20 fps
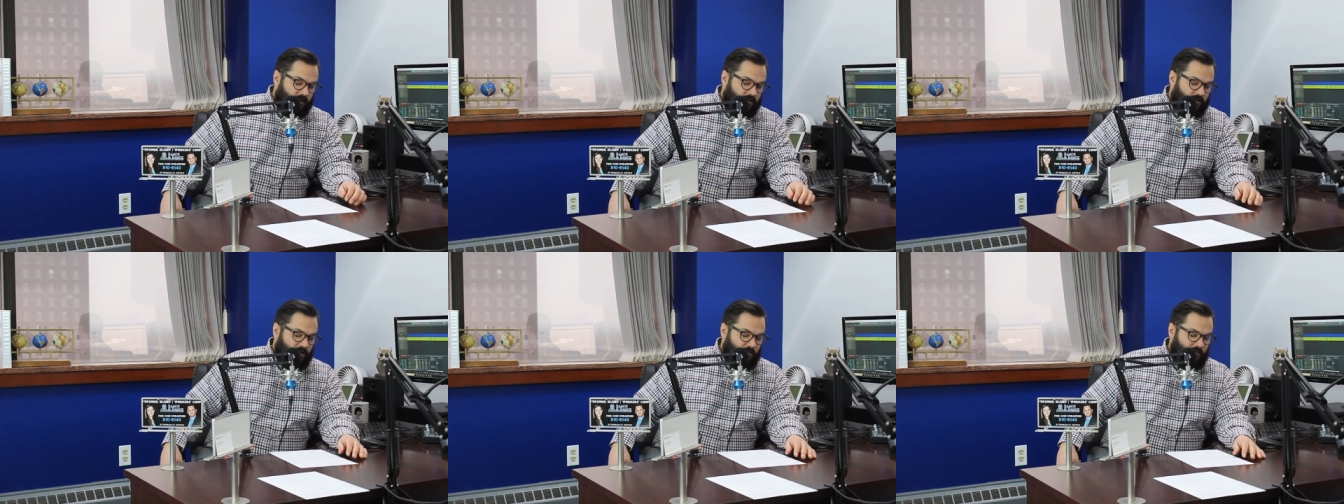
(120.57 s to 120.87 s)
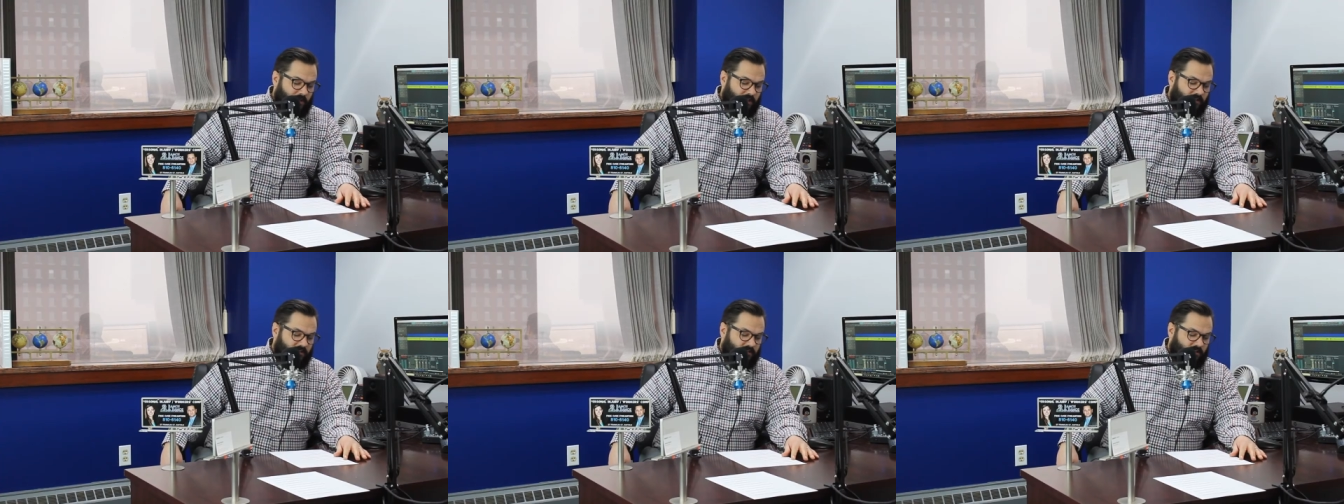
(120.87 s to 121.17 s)
That
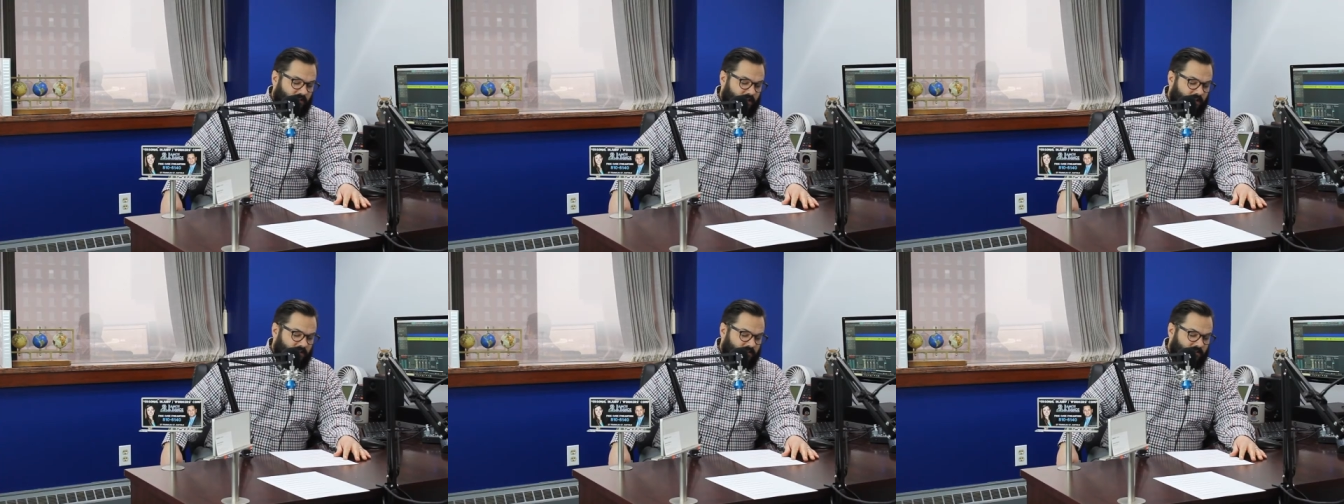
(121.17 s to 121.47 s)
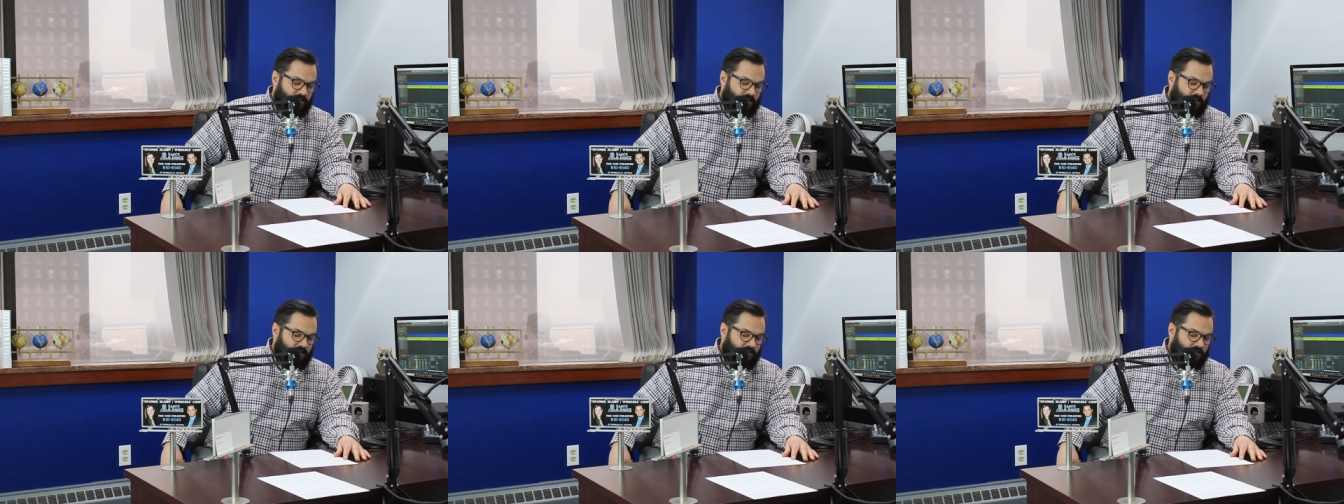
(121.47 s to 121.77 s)
makes a lot of
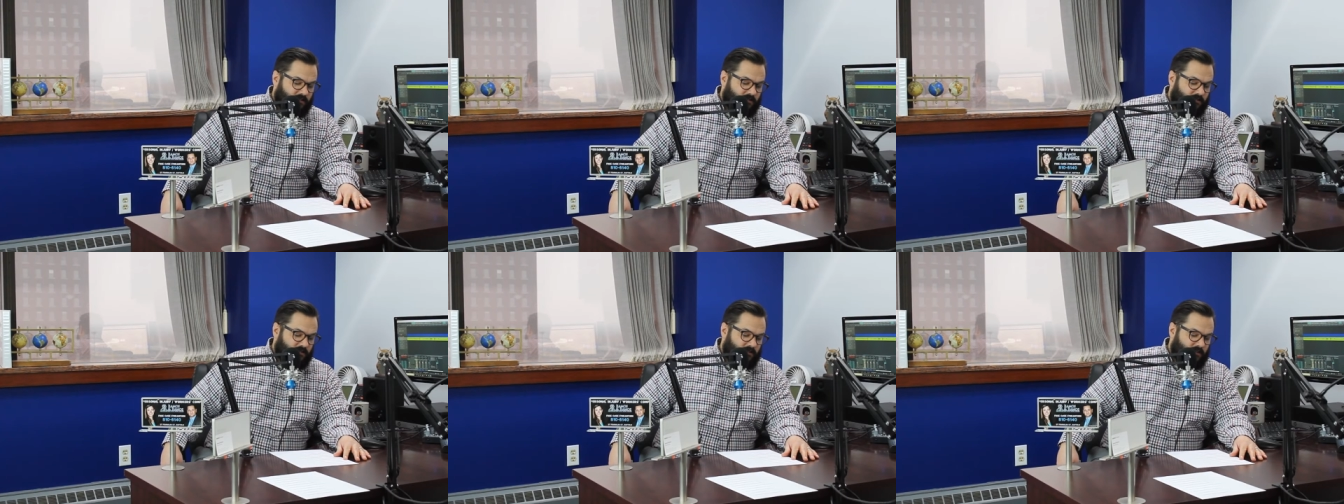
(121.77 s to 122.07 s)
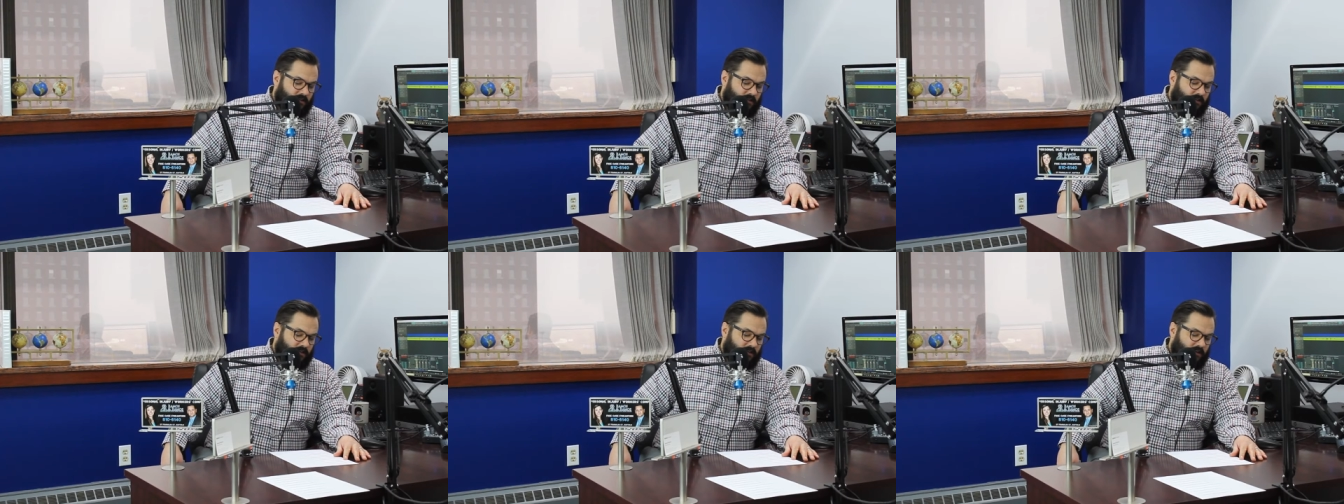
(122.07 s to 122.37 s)
sense.
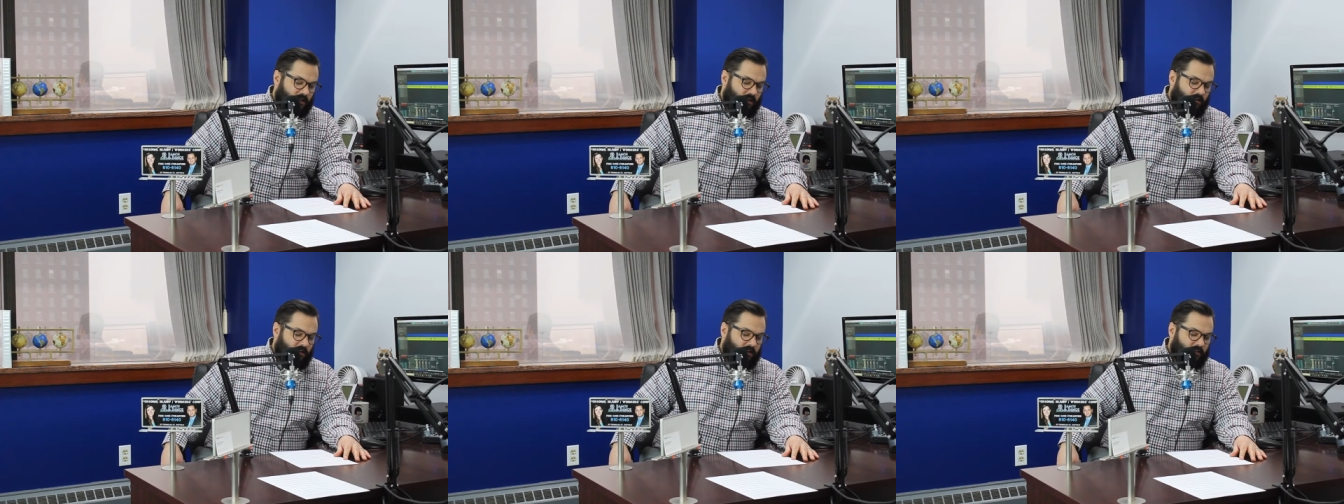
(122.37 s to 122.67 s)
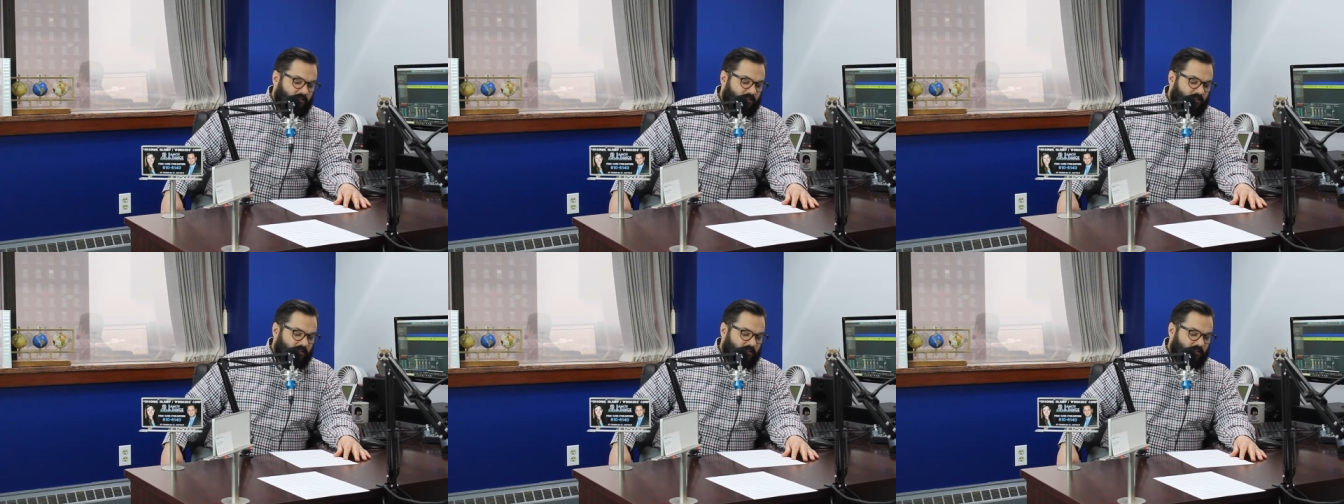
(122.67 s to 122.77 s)
All right.